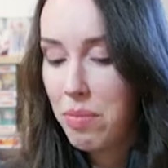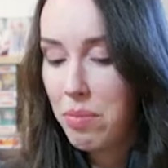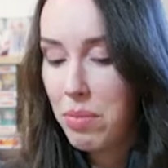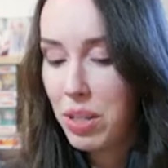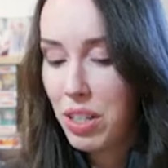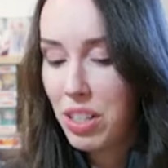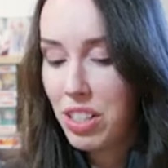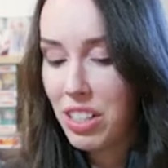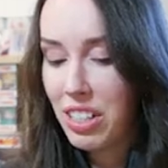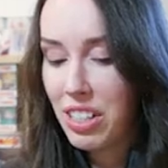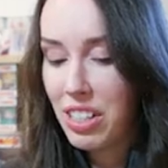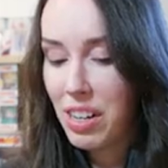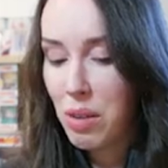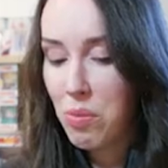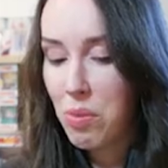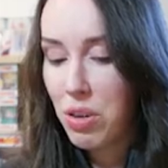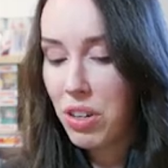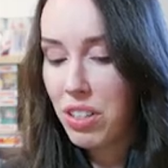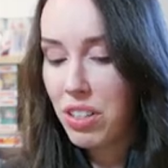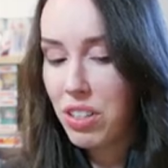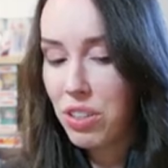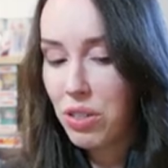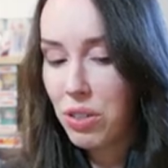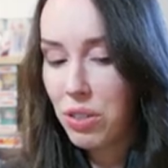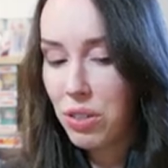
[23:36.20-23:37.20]
because I
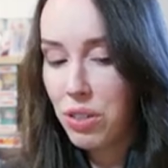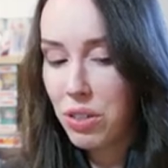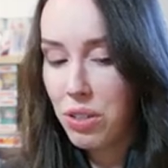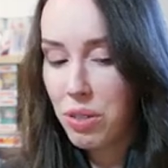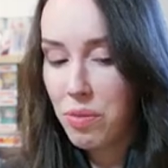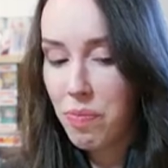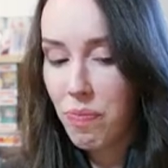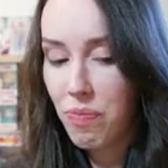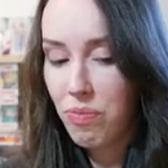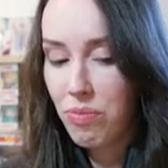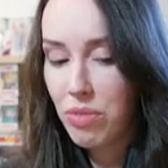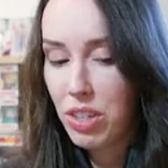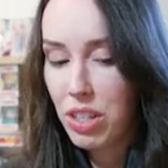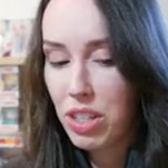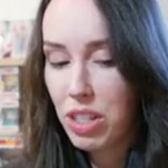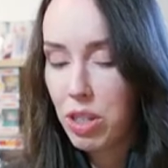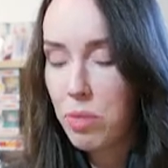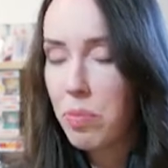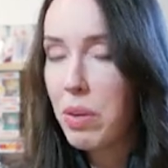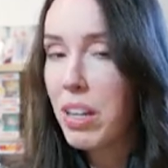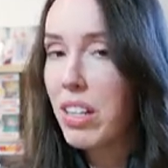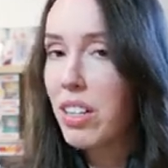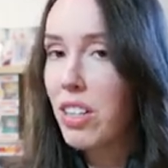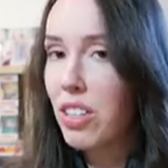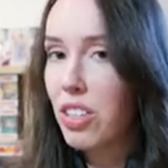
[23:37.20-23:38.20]
wanted to
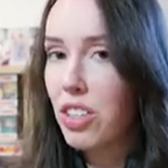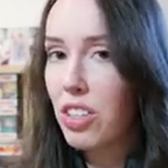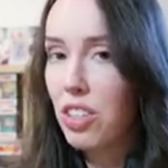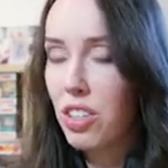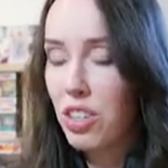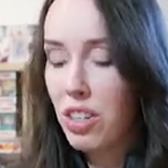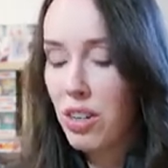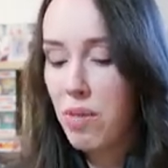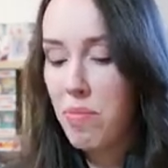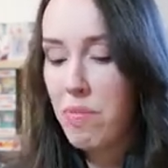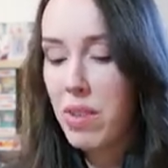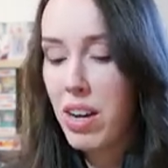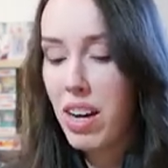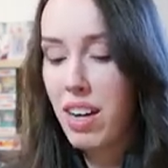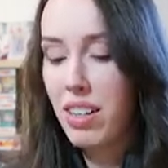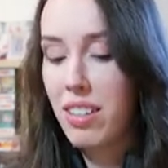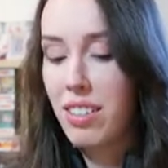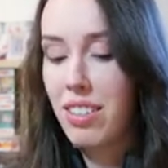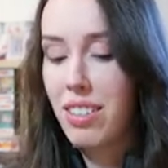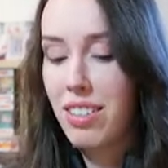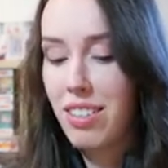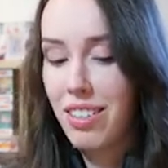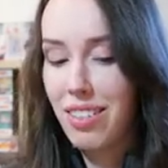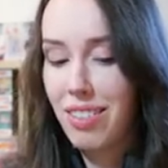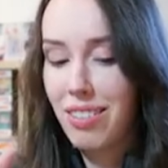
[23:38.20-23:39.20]
spend a certain
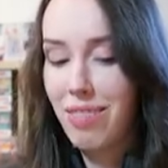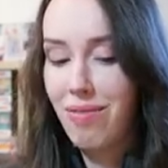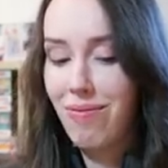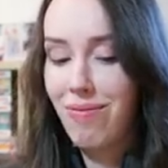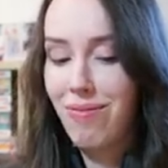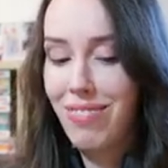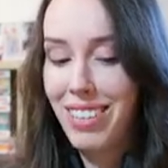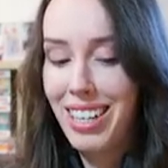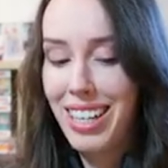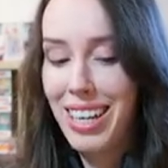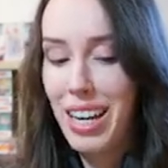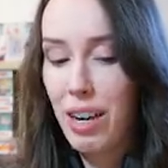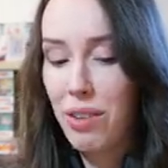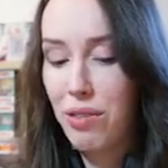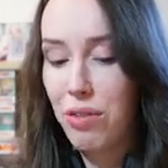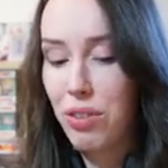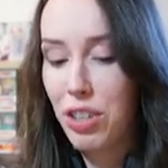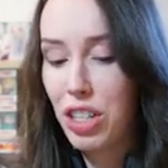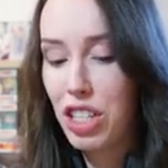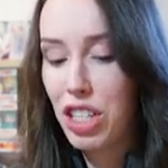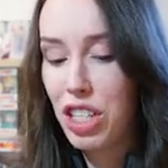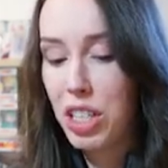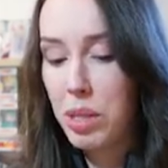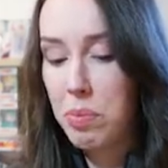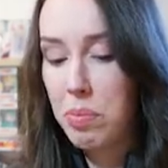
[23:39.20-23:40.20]
amount to get
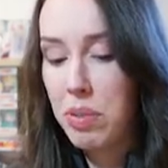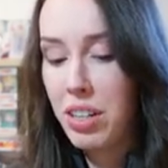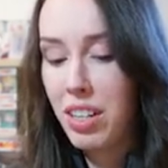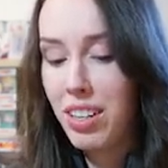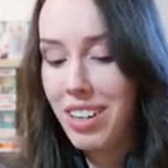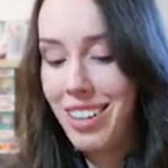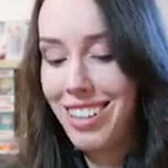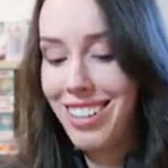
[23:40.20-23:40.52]
free shipping.